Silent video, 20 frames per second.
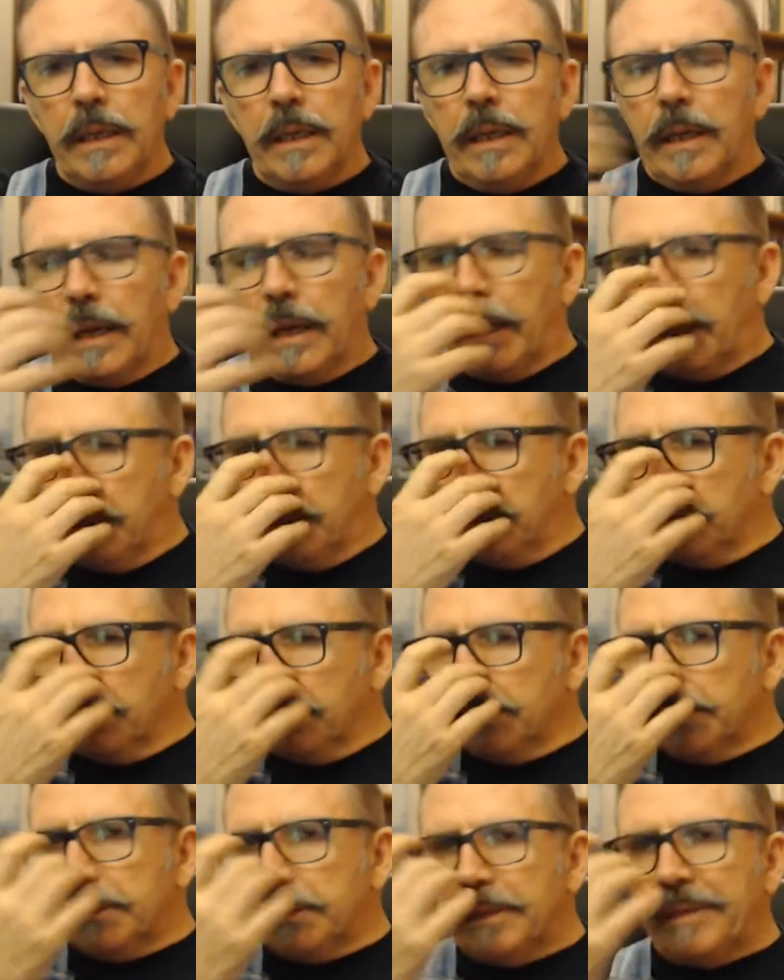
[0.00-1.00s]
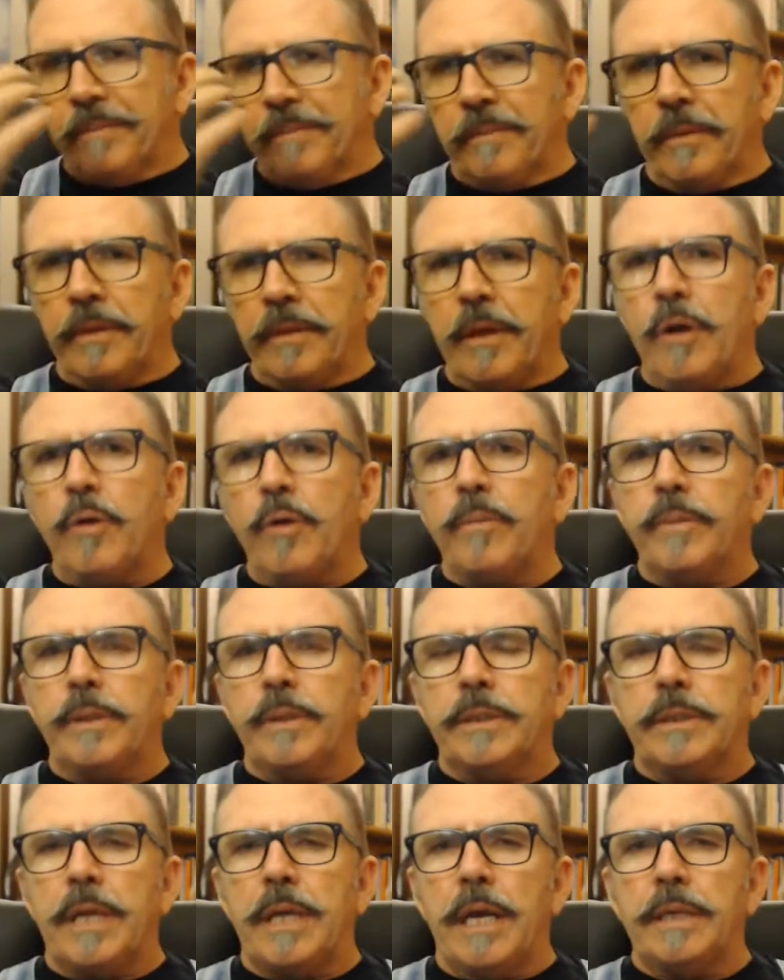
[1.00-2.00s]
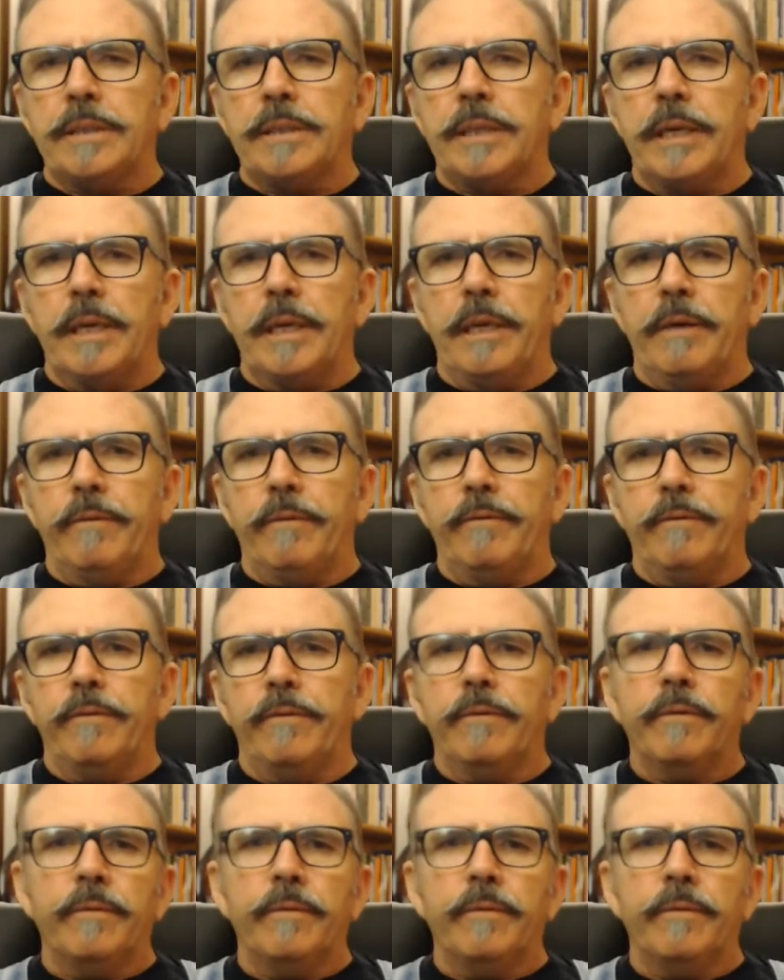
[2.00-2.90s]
and it was therapists asking if